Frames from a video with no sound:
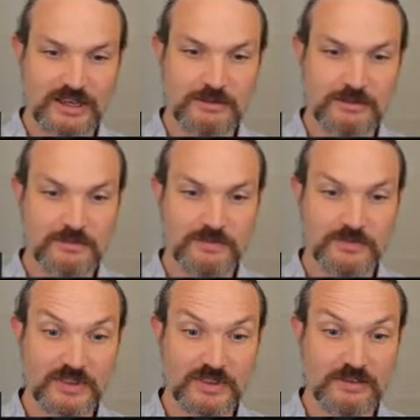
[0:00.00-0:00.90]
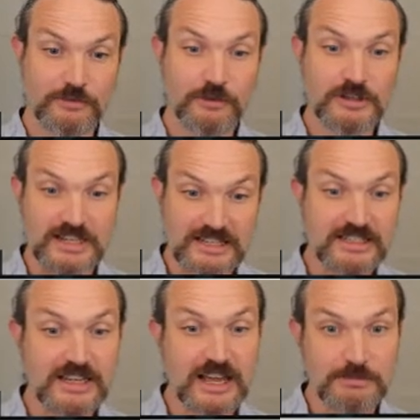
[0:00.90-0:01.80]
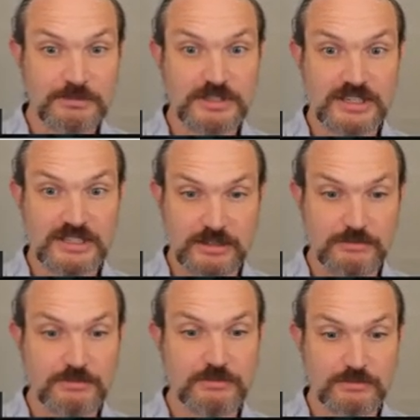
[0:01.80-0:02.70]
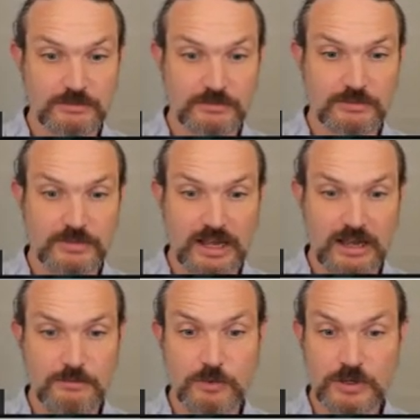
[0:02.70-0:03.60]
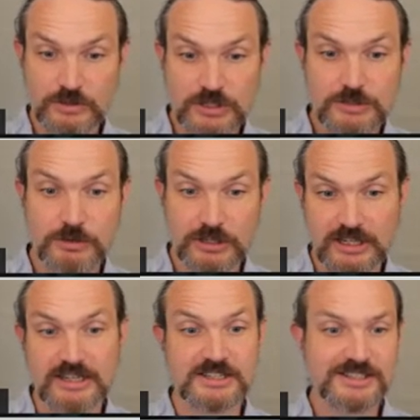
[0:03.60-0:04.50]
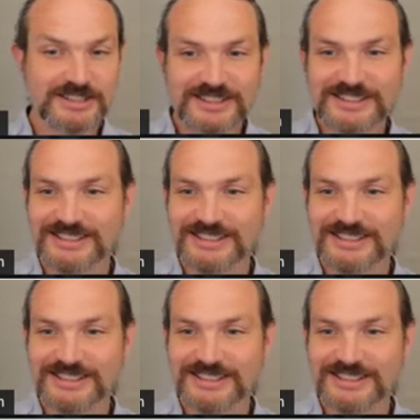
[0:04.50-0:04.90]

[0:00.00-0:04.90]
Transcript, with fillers: Um, for a desktop system, um, Windows is pretty nice.